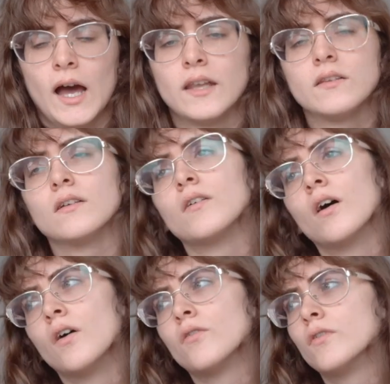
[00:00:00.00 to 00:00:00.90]
And
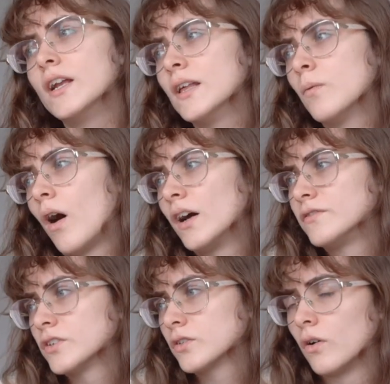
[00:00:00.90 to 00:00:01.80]
really what I've
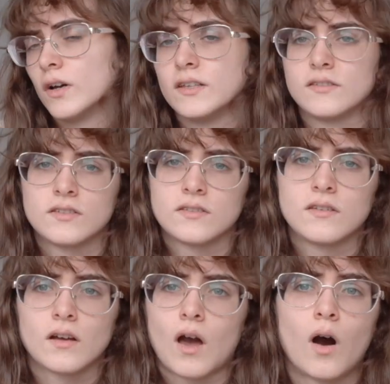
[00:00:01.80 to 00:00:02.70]
just got is just
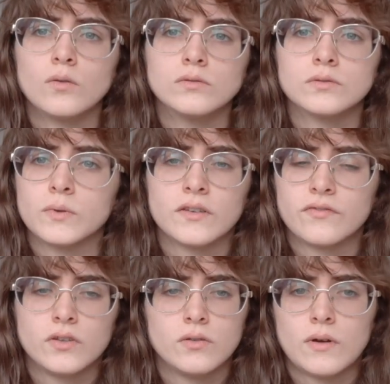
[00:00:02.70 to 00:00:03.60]
a cold with a
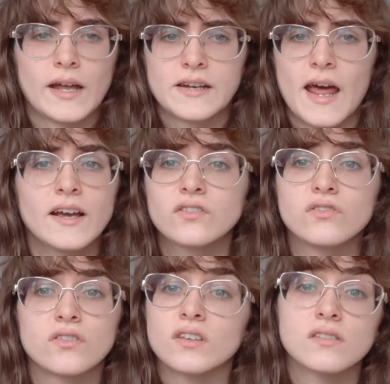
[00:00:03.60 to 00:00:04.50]
few added
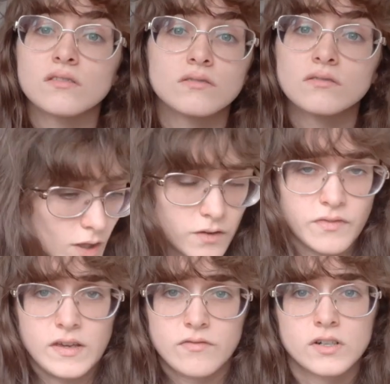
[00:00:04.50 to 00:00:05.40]
extras. A
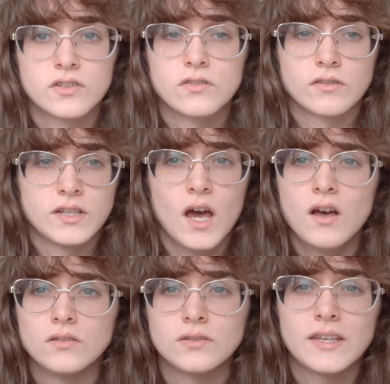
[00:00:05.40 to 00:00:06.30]
fever and a snotty
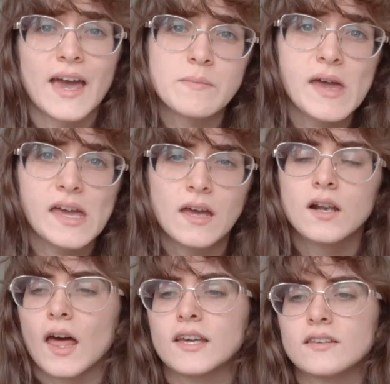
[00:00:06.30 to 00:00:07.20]
nose, yay me.
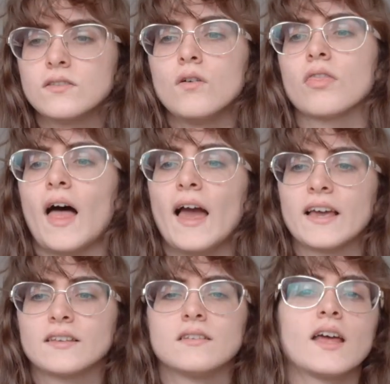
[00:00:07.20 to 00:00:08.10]
Like, it's not
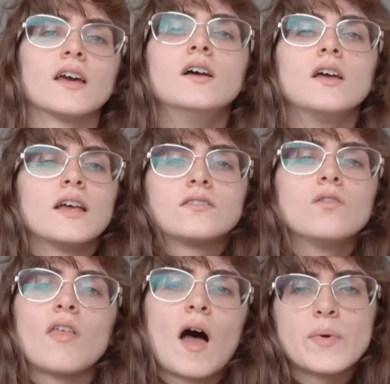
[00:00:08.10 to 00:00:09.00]
that, like, it's
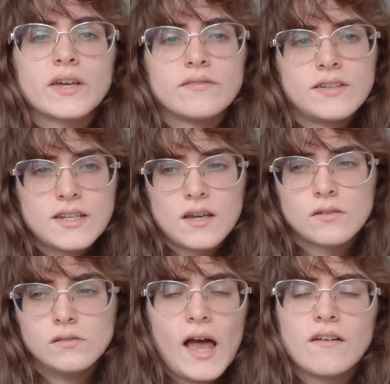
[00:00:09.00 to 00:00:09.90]
not that big of a
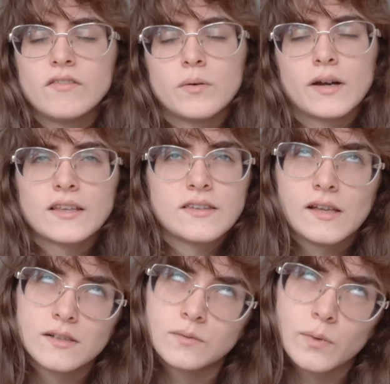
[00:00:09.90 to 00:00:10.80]
deal. Everyone gets
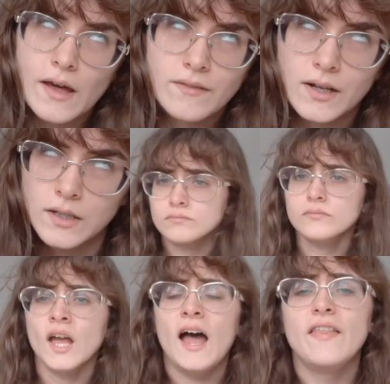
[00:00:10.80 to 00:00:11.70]
ill, whatever.
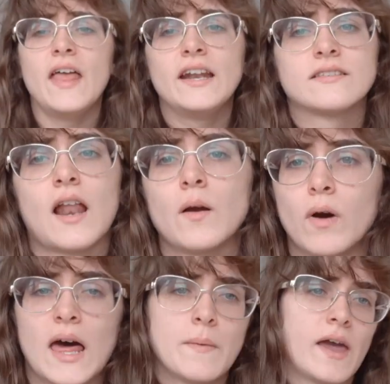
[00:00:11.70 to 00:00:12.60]
And then it's like,
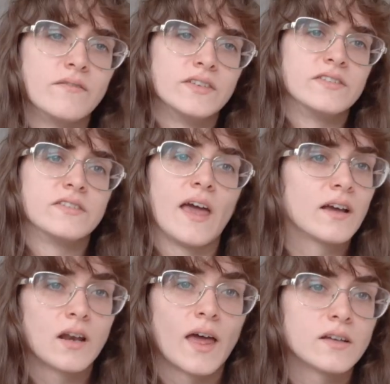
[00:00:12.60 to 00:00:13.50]
well, am I even
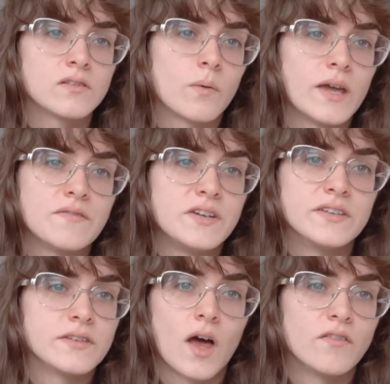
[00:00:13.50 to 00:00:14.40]
sick? Like, do I even
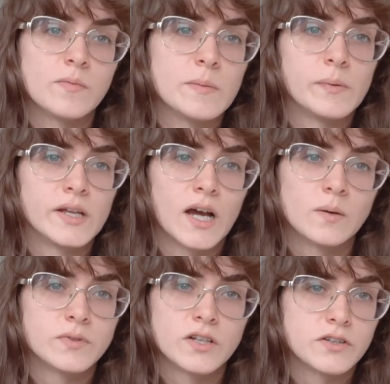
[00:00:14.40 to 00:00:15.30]
deserve to be putting
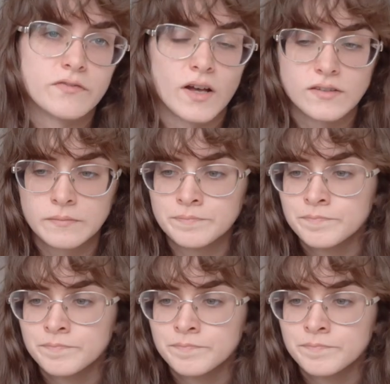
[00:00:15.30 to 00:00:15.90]
up such a fuss?